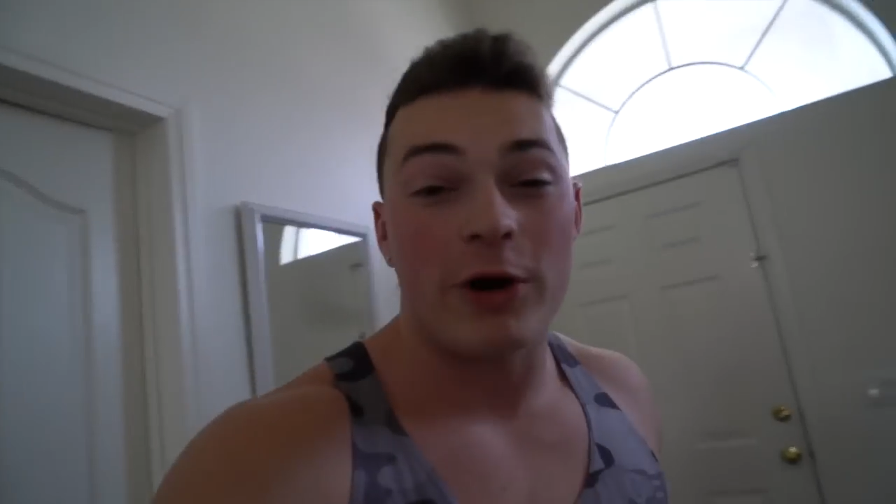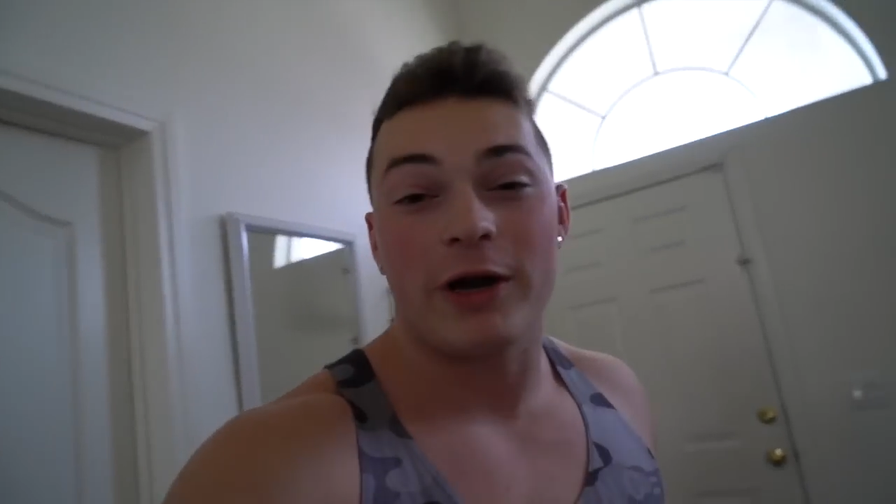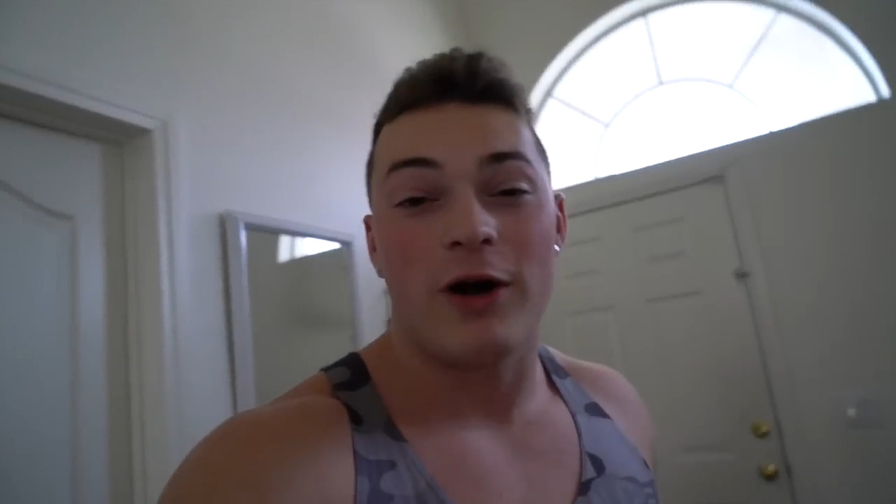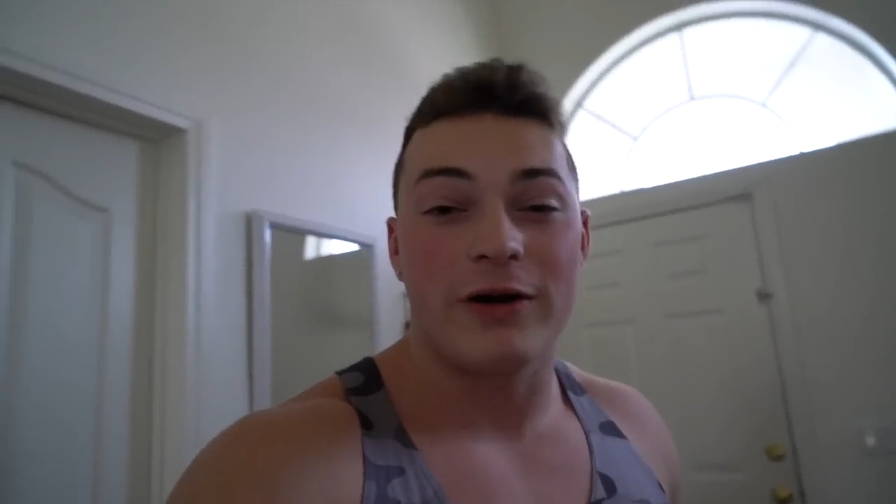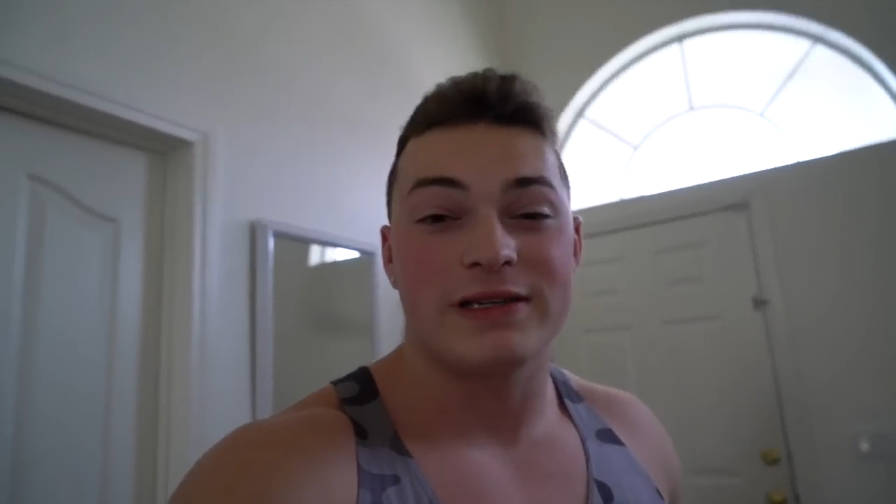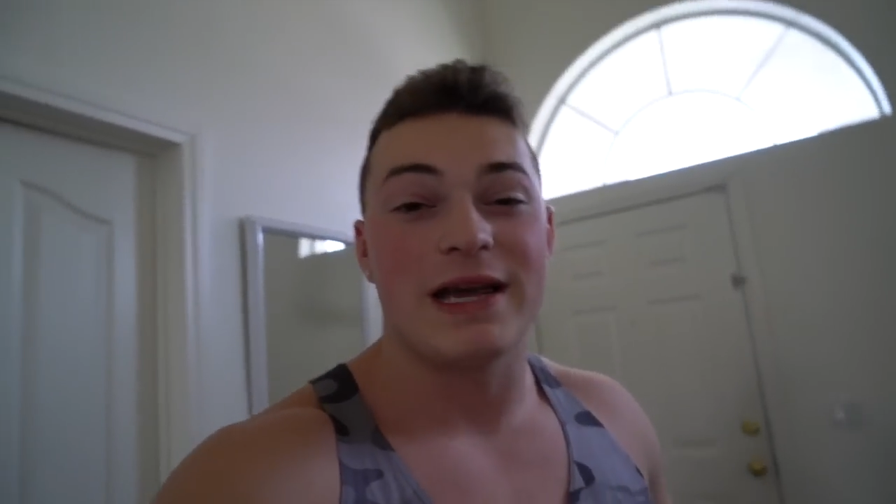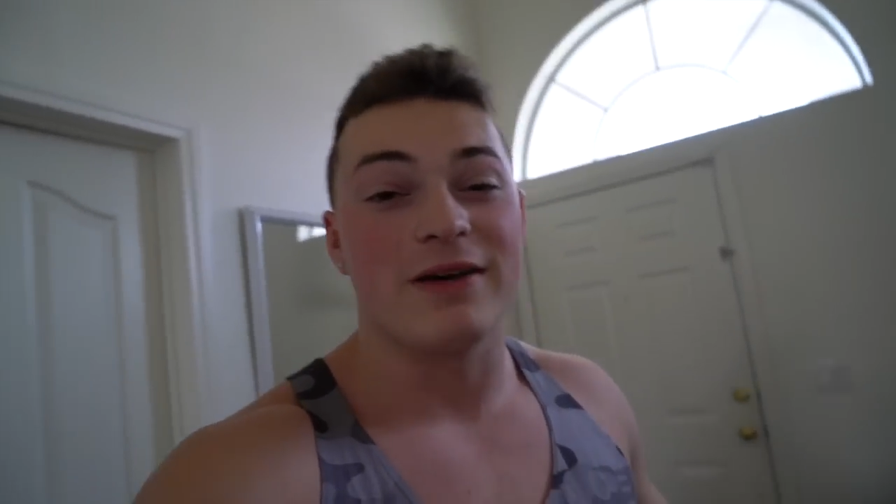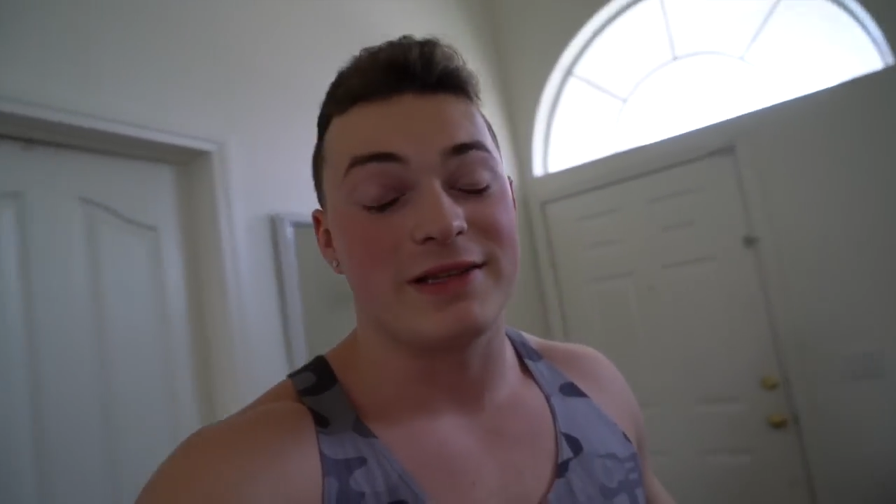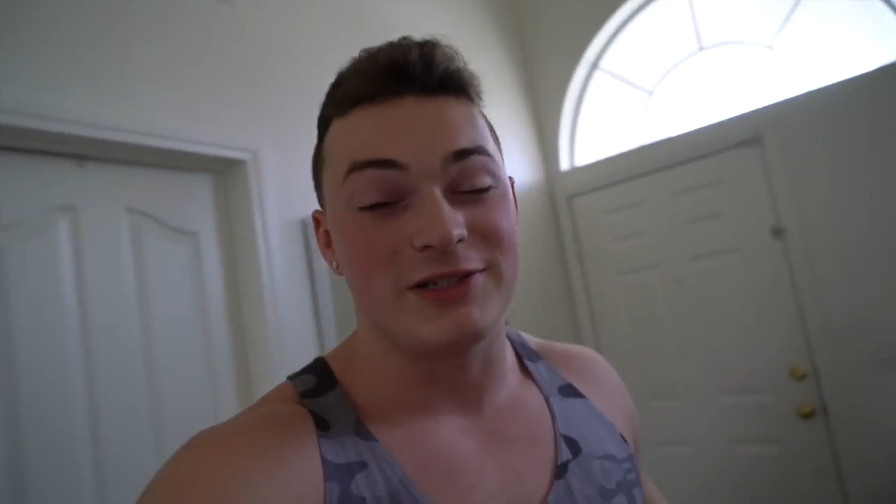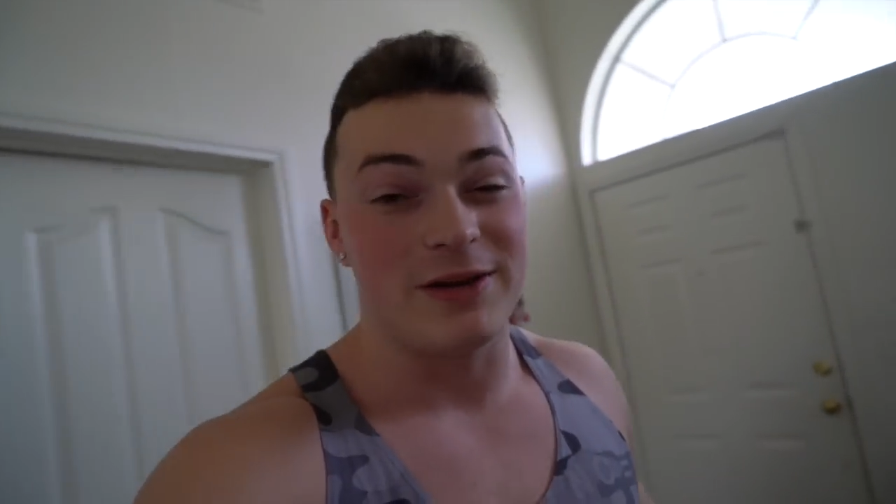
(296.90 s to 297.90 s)
working hard as
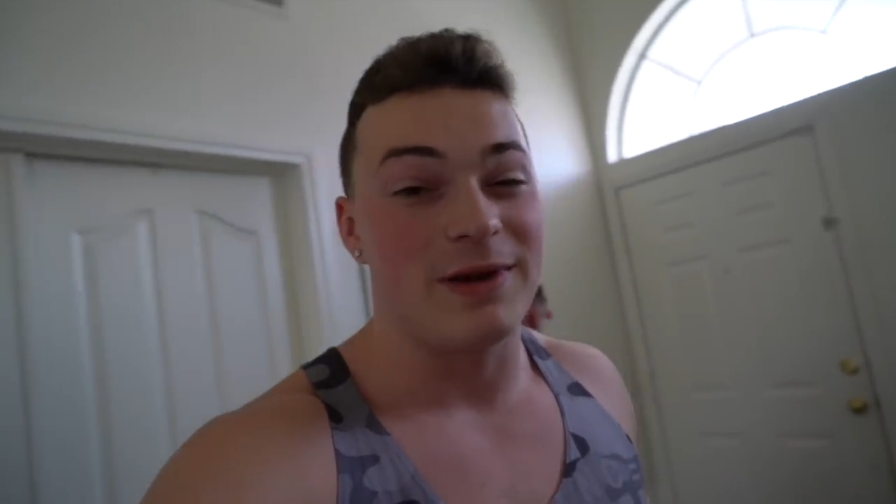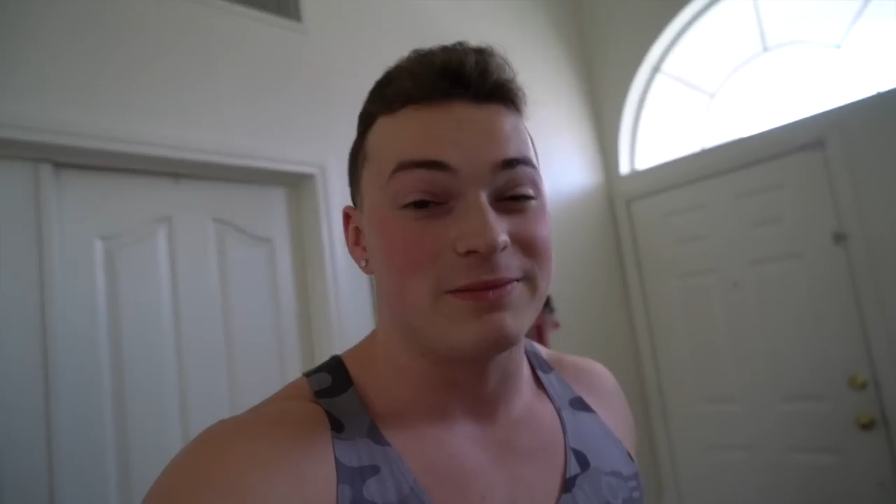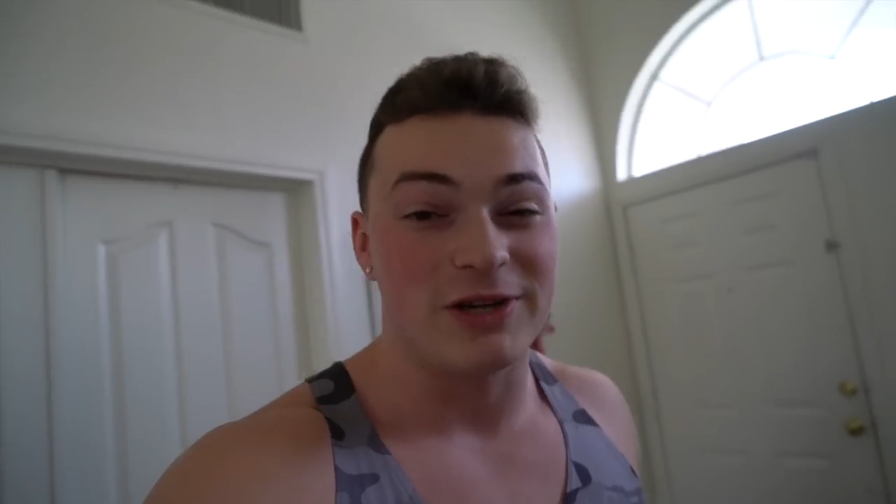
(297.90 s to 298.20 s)
hell at the gym and I'm